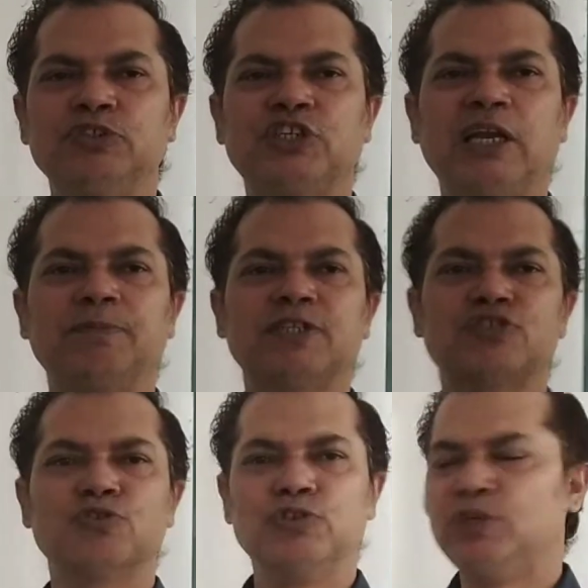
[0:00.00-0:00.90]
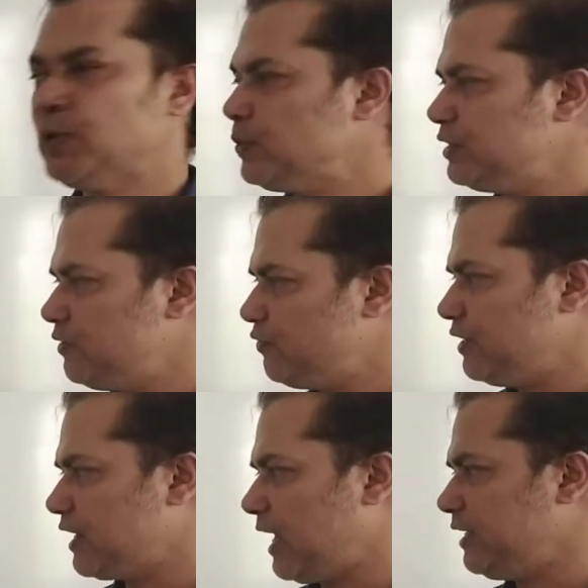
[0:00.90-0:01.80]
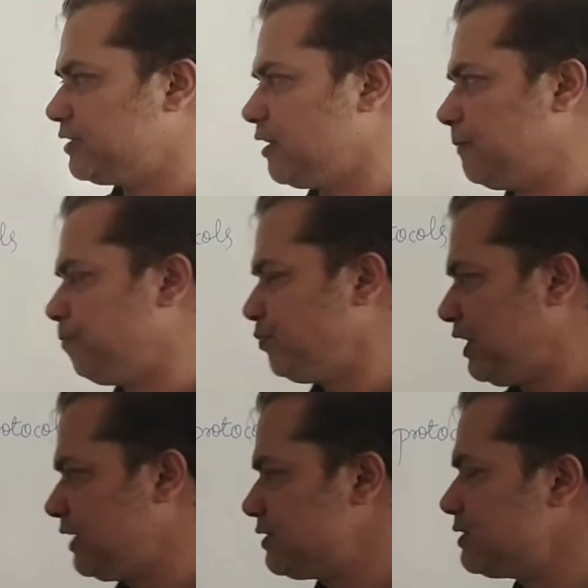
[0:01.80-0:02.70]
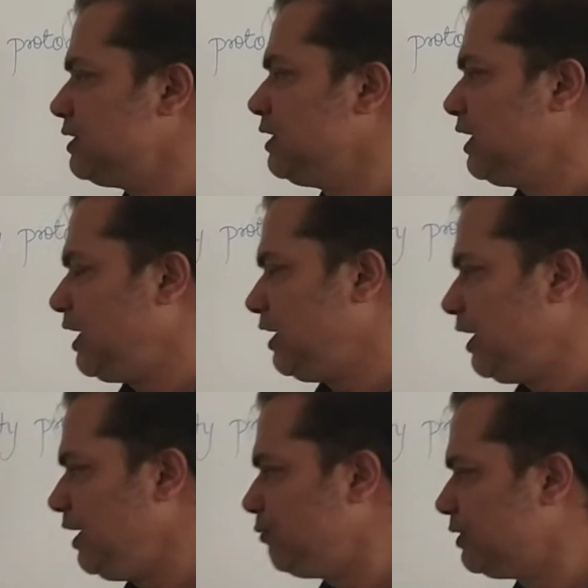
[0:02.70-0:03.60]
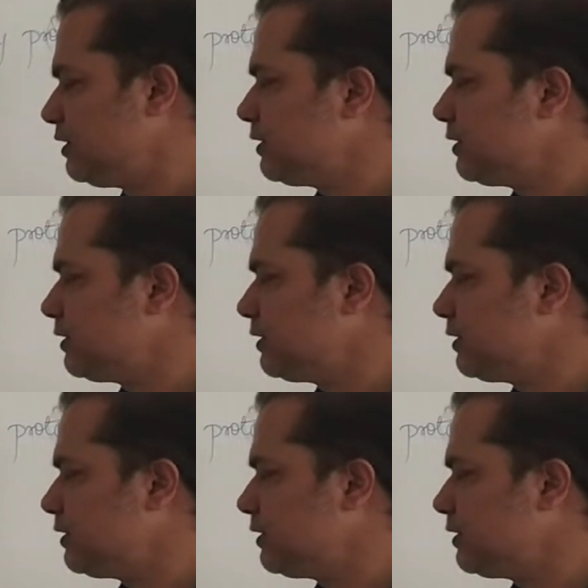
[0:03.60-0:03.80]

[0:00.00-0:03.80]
which help us to know the different kind of things in a network.